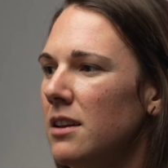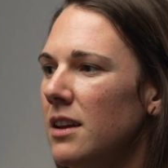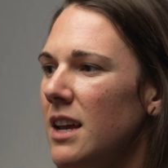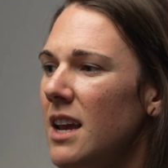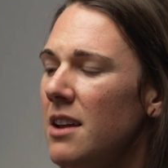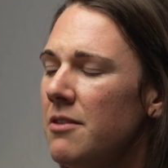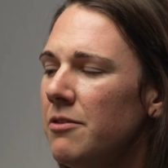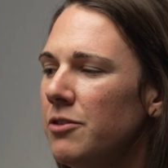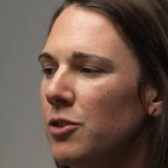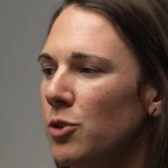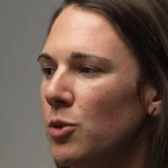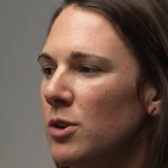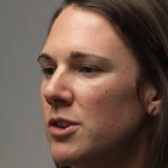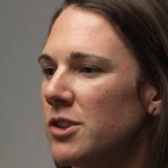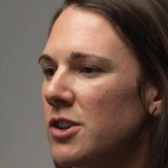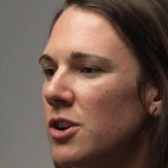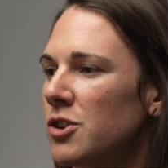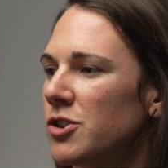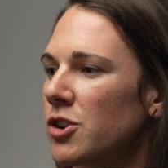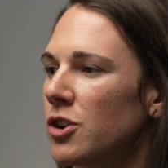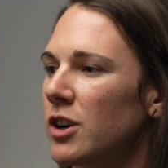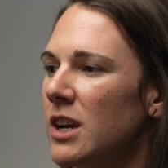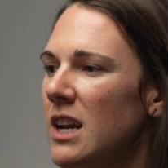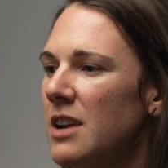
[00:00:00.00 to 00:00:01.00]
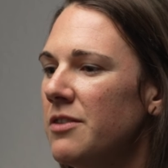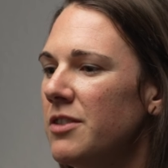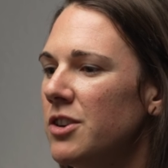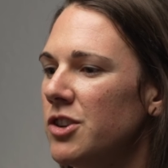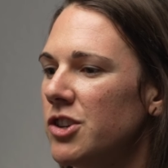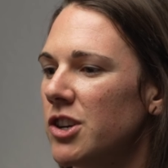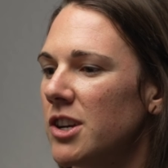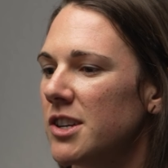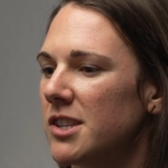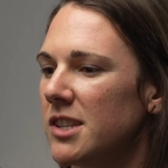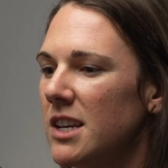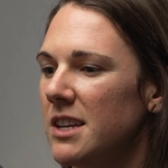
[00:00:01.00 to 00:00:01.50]
influencers or even
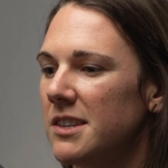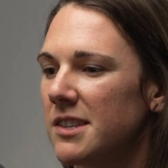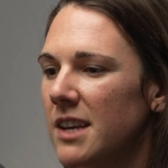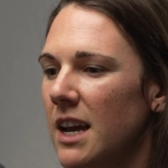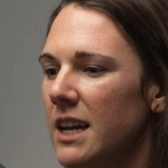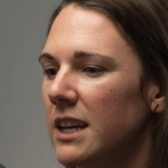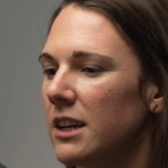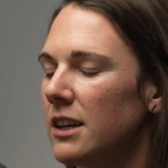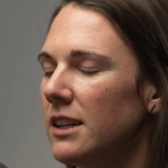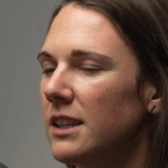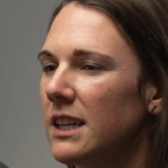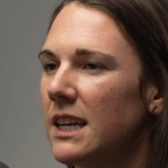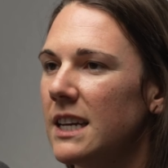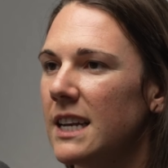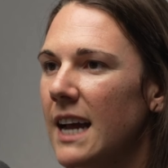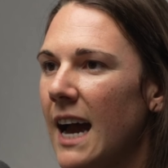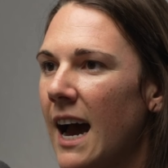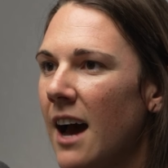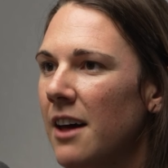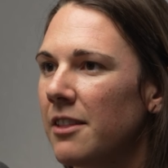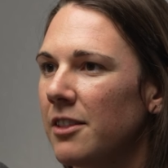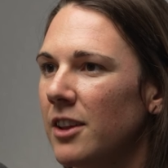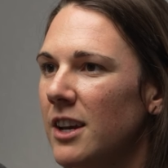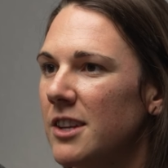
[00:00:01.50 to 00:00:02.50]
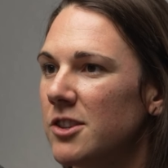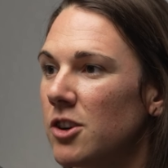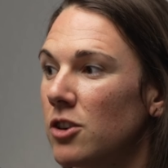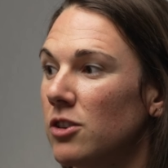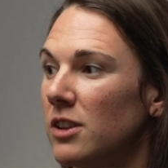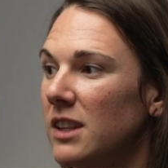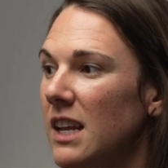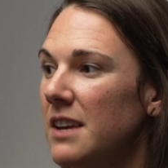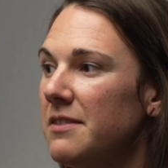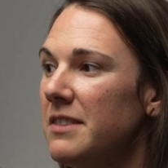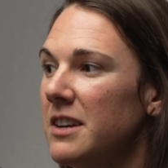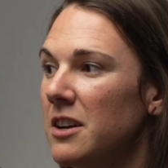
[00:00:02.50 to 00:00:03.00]
just these like elite athletes are
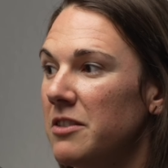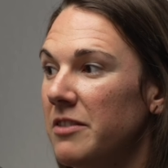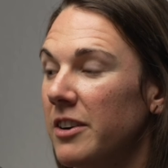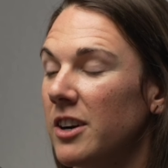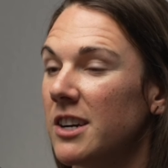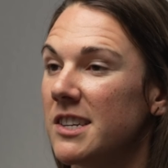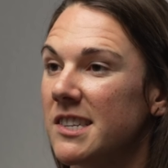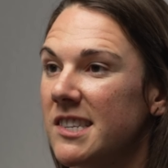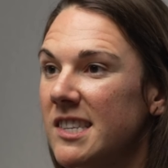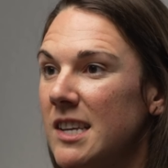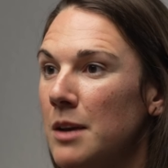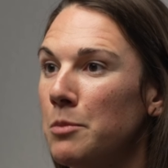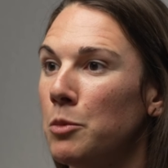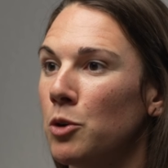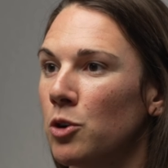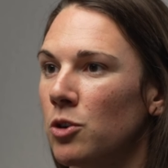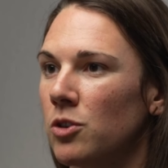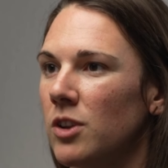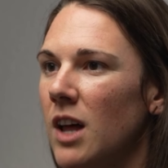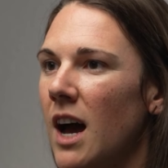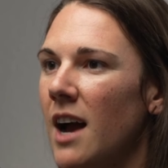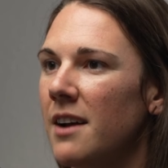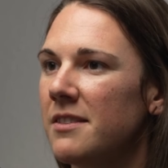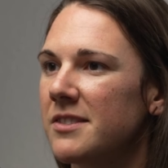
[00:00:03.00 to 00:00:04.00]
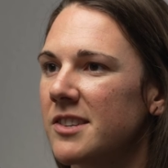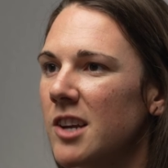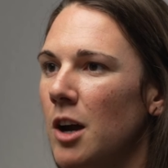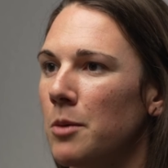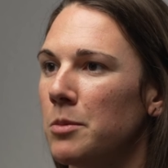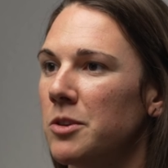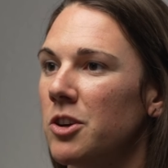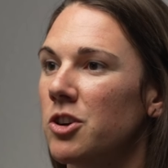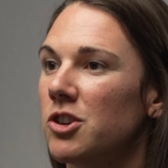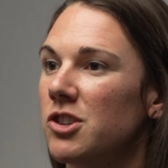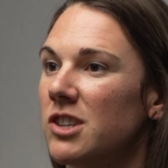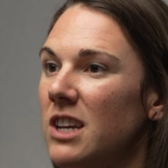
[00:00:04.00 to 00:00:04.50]
living a very similar lifestyle,
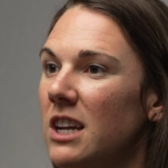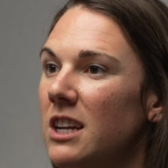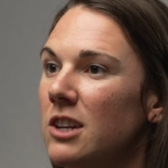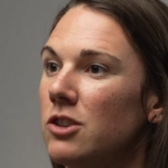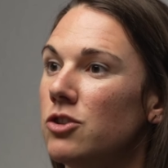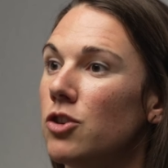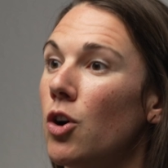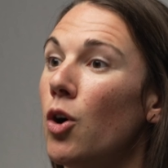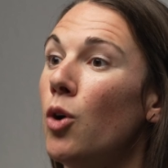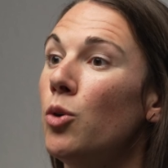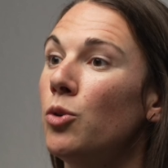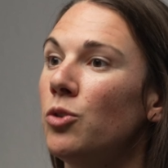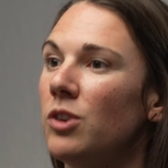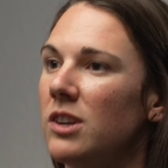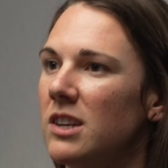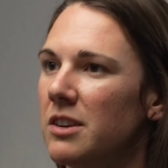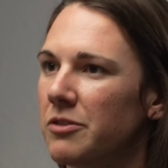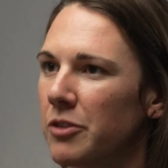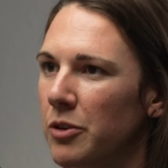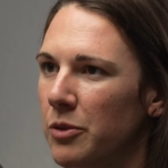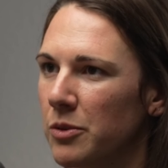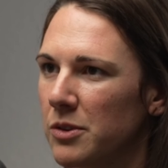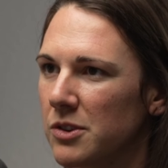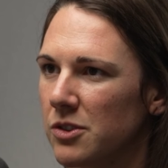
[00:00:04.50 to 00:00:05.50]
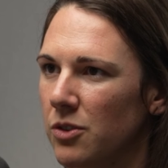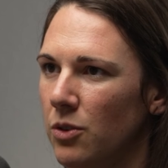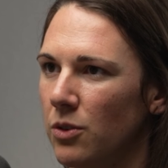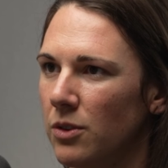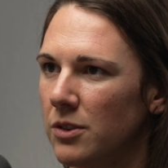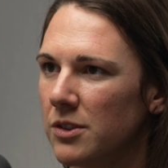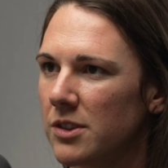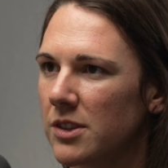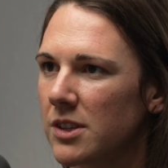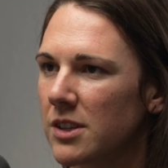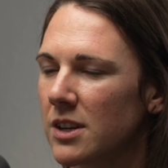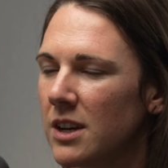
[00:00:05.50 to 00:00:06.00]
but they're just getting totally different
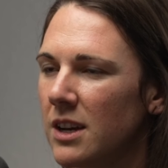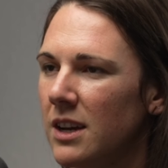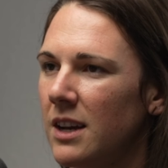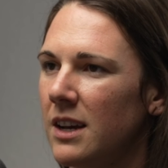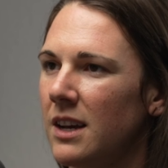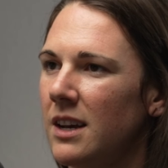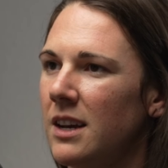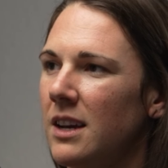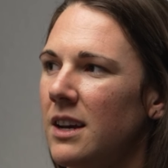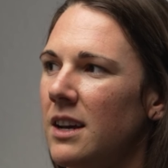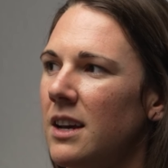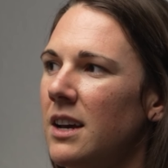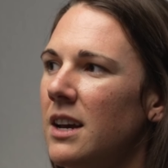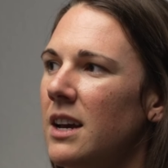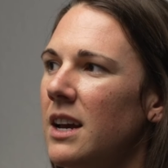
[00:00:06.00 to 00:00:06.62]
results. Mm-hmm.